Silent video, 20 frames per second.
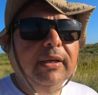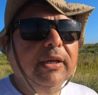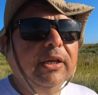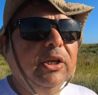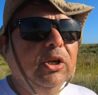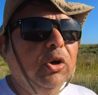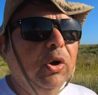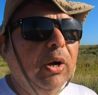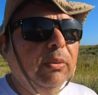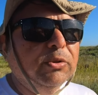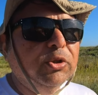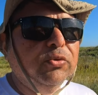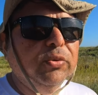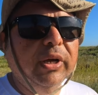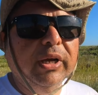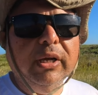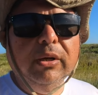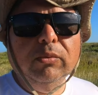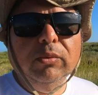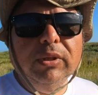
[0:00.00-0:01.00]
you know, I'm
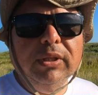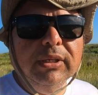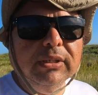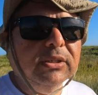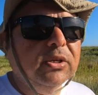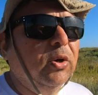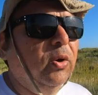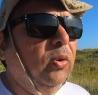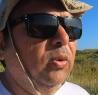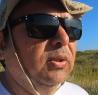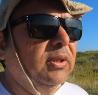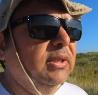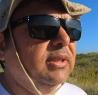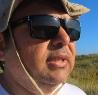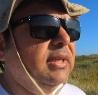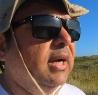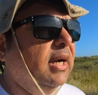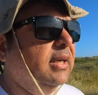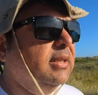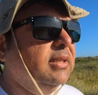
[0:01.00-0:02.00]
stricken with this cold. It
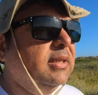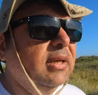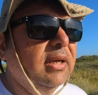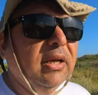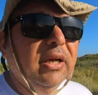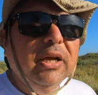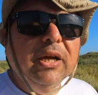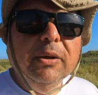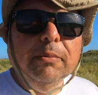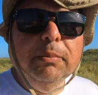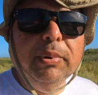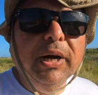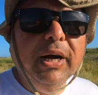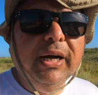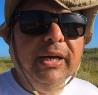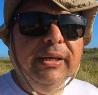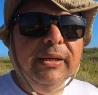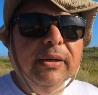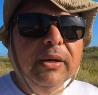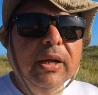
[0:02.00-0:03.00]
sucks.
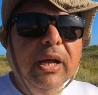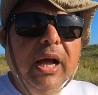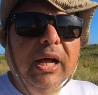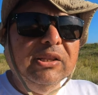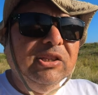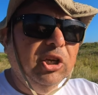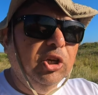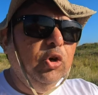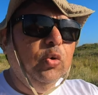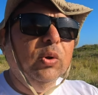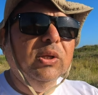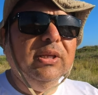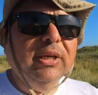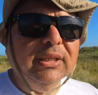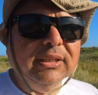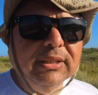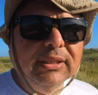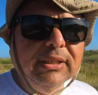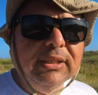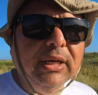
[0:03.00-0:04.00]
But I'll tell you what
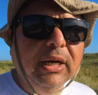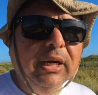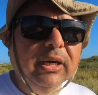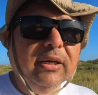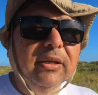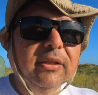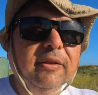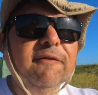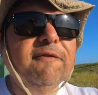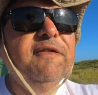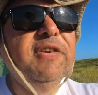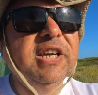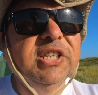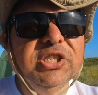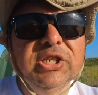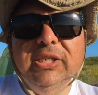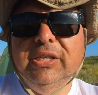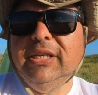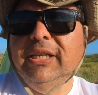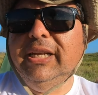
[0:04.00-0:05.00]
doesn't suck. The
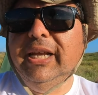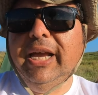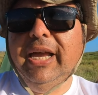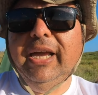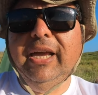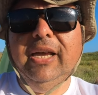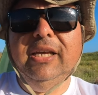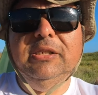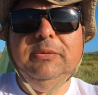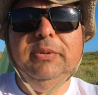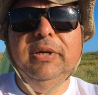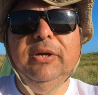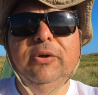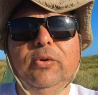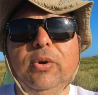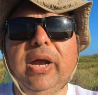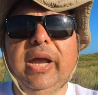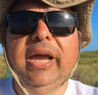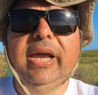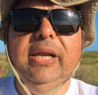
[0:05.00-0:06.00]
fishing today has been
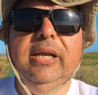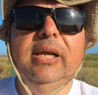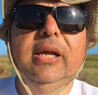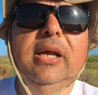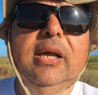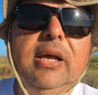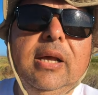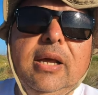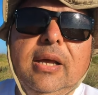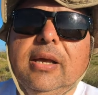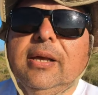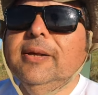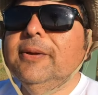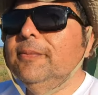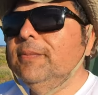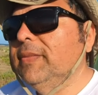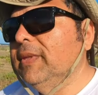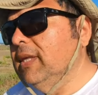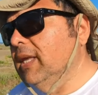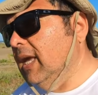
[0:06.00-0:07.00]
great.
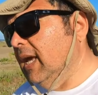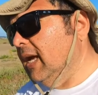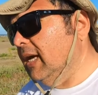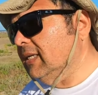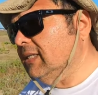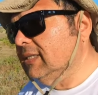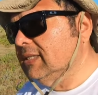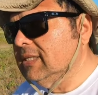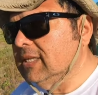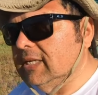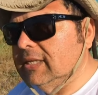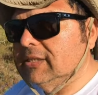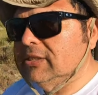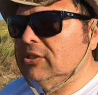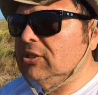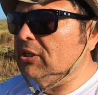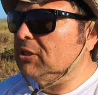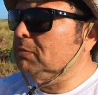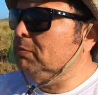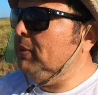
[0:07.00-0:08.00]
Yes, it's
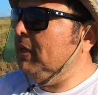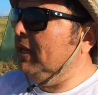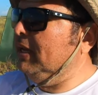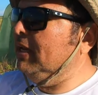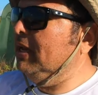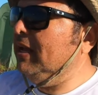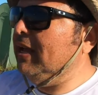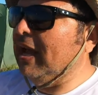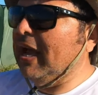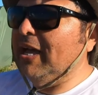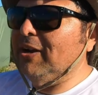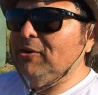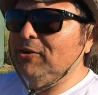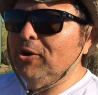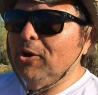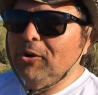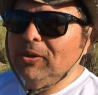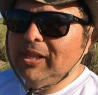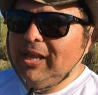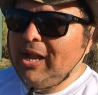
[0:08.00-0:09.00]
just been, I don't
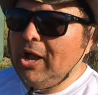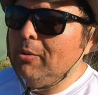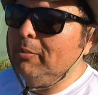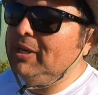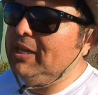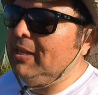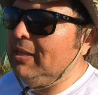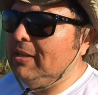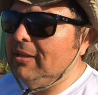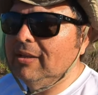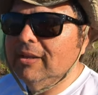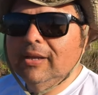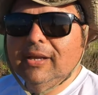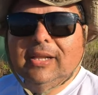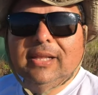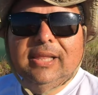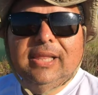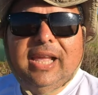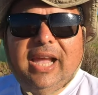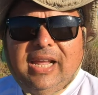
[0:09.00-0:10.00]
know, like how many
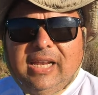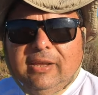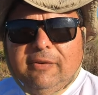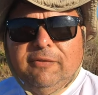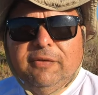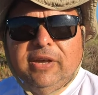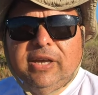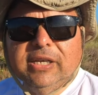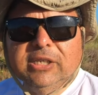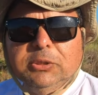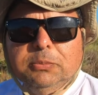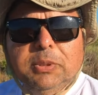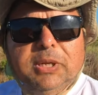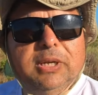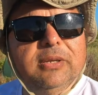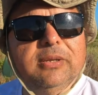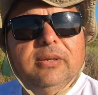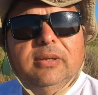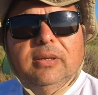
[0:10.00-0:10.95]
ladyfish, but